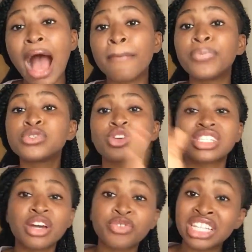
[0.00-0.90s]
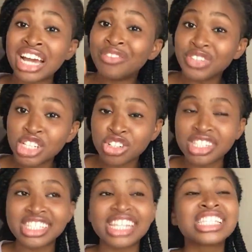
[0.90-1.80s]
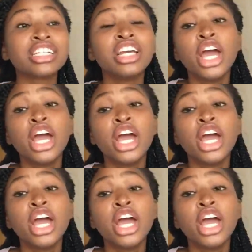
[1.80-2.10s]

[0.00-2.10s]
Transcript: and put yourself in the aviation setting.